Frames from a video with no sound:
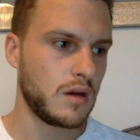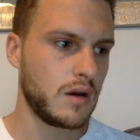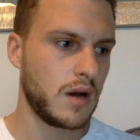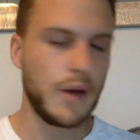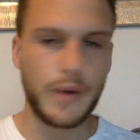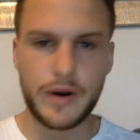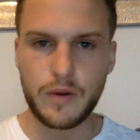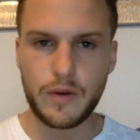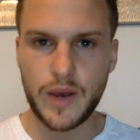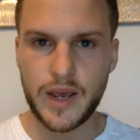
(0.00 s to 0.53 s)

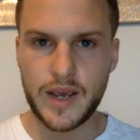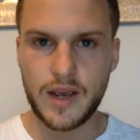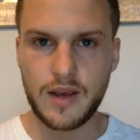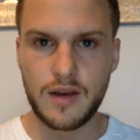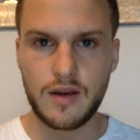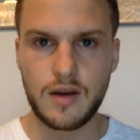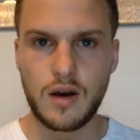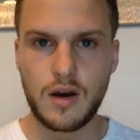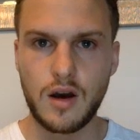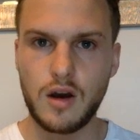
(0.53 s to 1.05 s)
went away
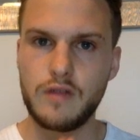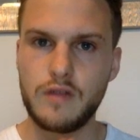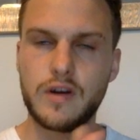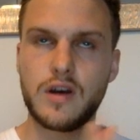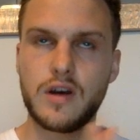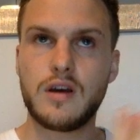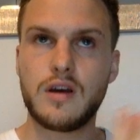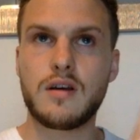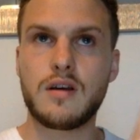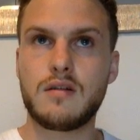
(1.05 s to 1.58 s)

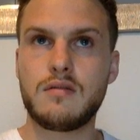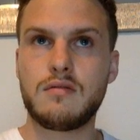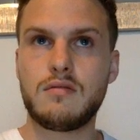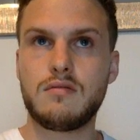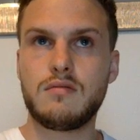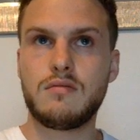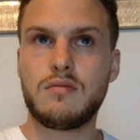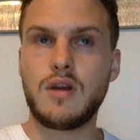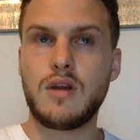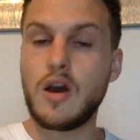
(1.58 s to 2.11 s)
over
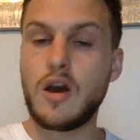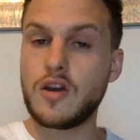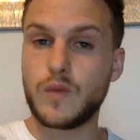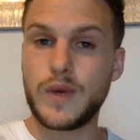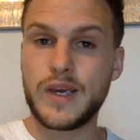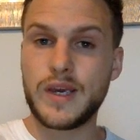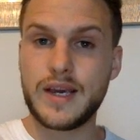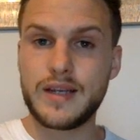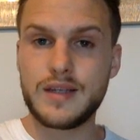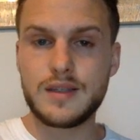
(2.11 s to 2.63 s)
last
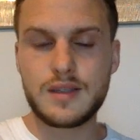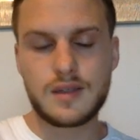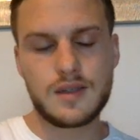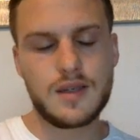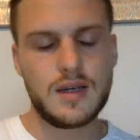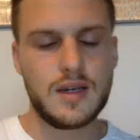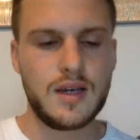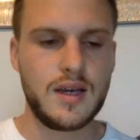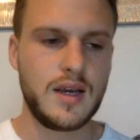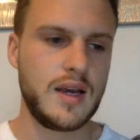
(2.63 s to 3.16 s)
weekend
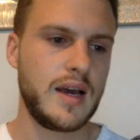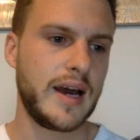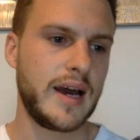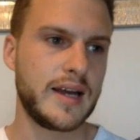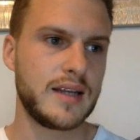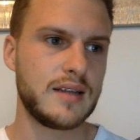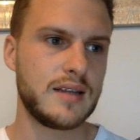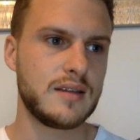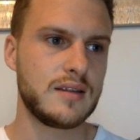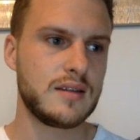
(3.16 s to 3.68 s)

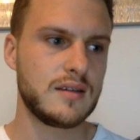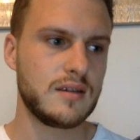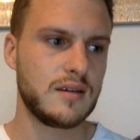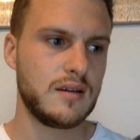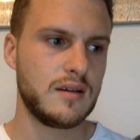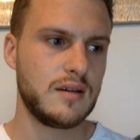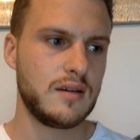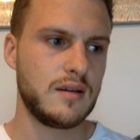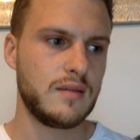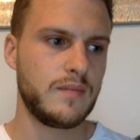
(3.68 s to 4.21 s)
and
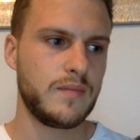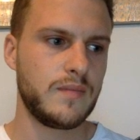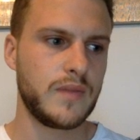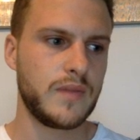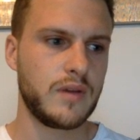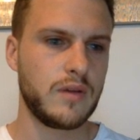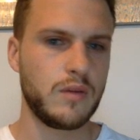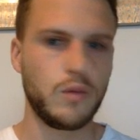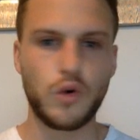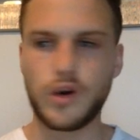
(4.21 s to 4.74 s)

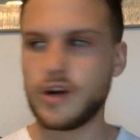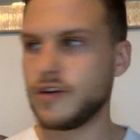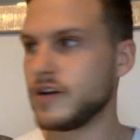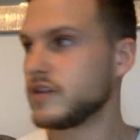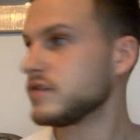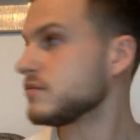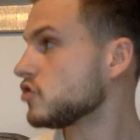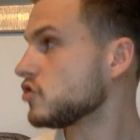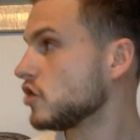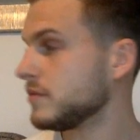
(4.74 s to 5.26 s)
walking around
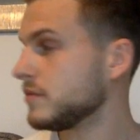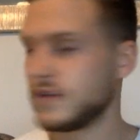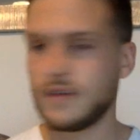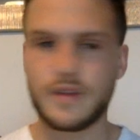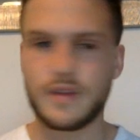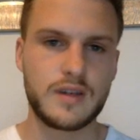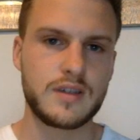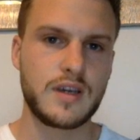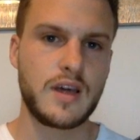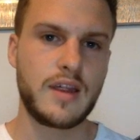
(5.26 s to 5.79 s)
some shops and
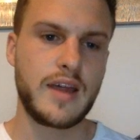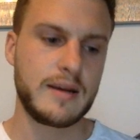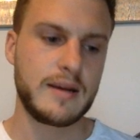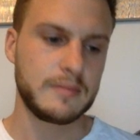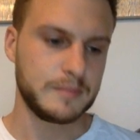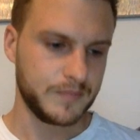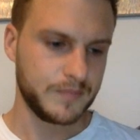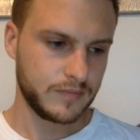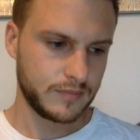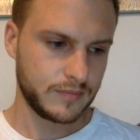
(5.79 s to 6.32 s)
things like that.
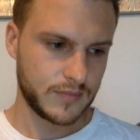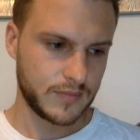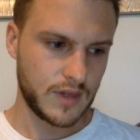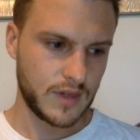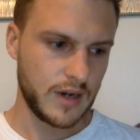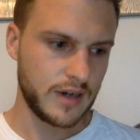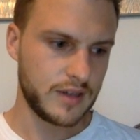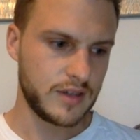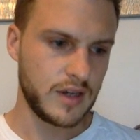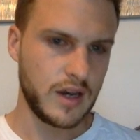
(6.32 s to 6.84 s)

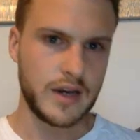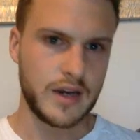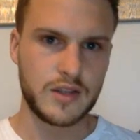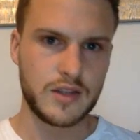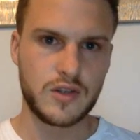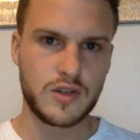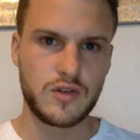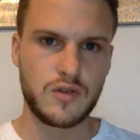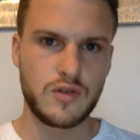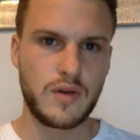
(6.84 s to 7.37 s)
I decided
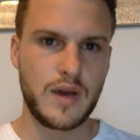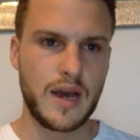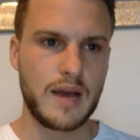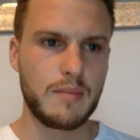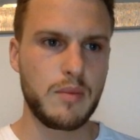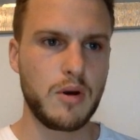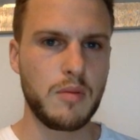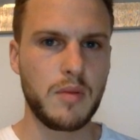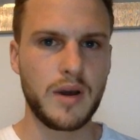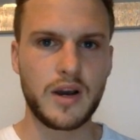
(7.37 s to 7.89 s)
to
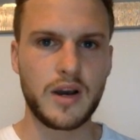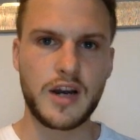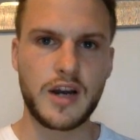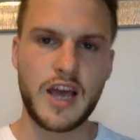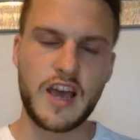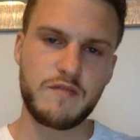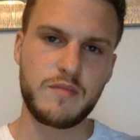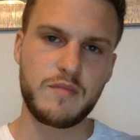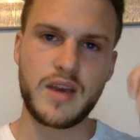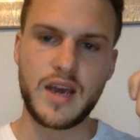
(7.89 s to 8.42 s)
put my kind of
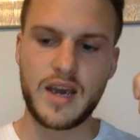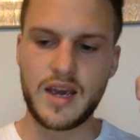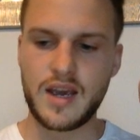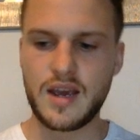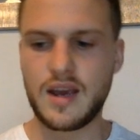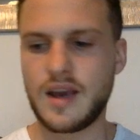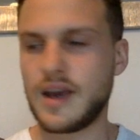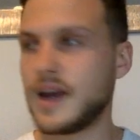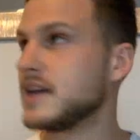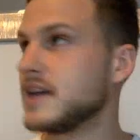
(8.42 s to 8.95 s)
FBA
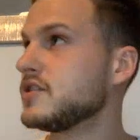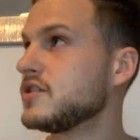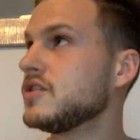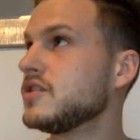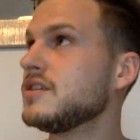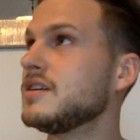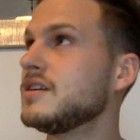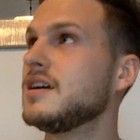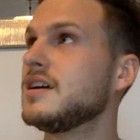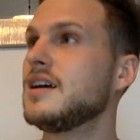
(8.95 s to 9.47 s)
hat
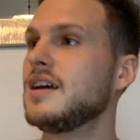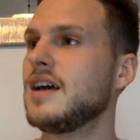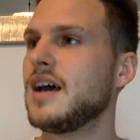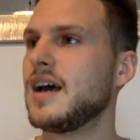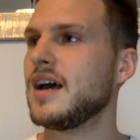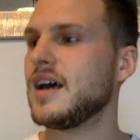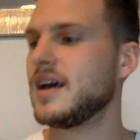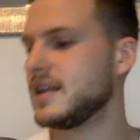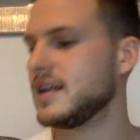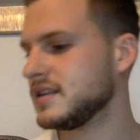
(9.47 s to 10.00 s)
on
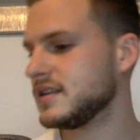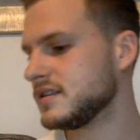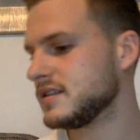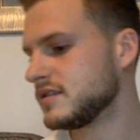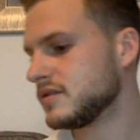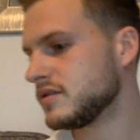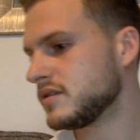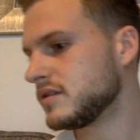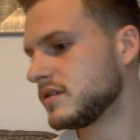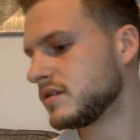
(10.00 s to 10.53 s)
and
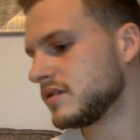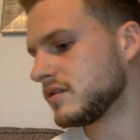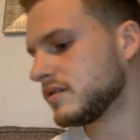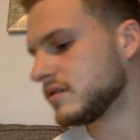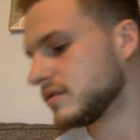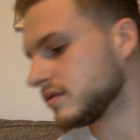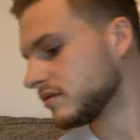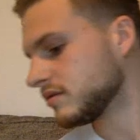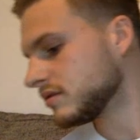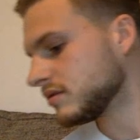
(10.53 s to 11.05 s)

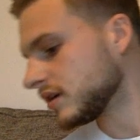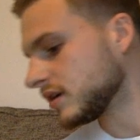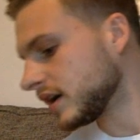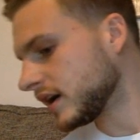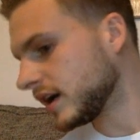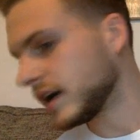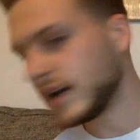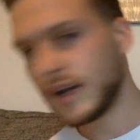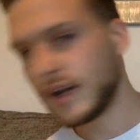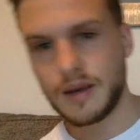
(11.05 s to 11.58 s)

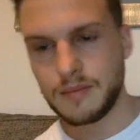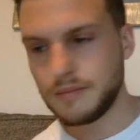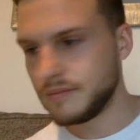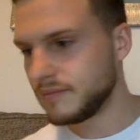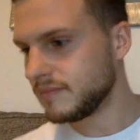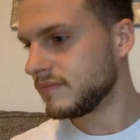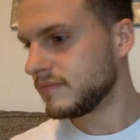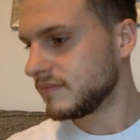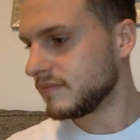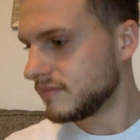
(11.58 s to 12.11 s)

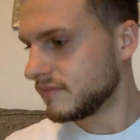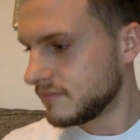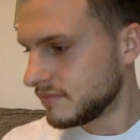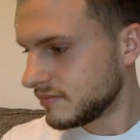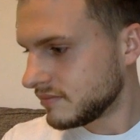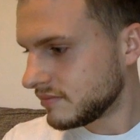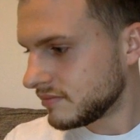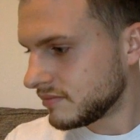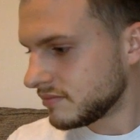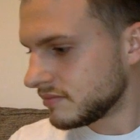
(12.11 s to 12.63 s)

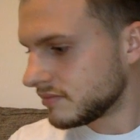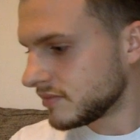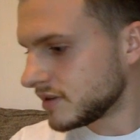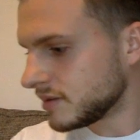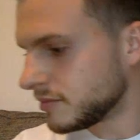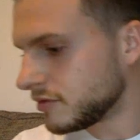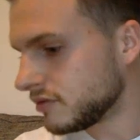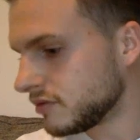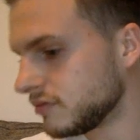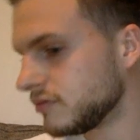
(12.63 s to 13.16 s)

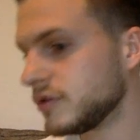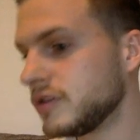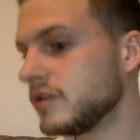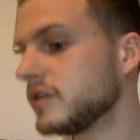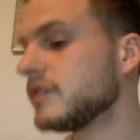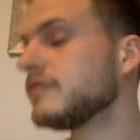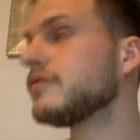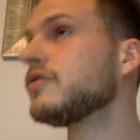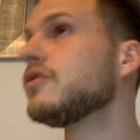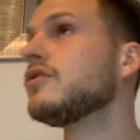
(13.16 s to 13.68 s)
what are you
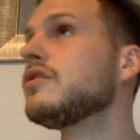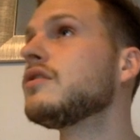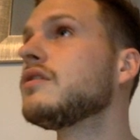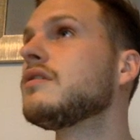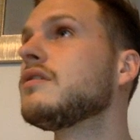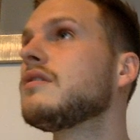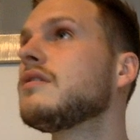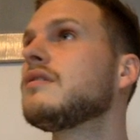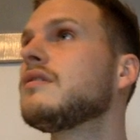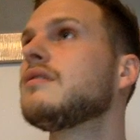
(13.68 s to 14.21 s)
looking for?
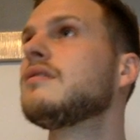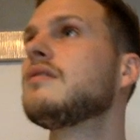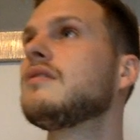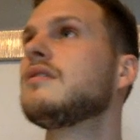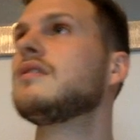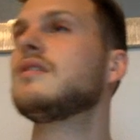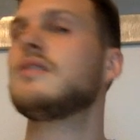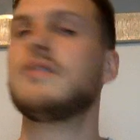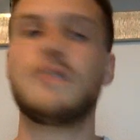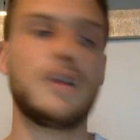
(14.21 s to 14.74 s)

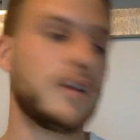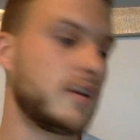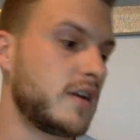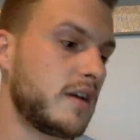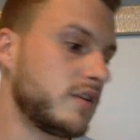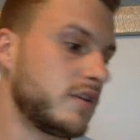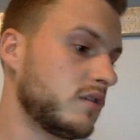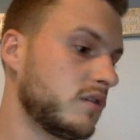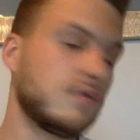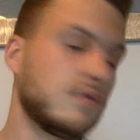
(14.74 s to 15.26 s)
I don't have it.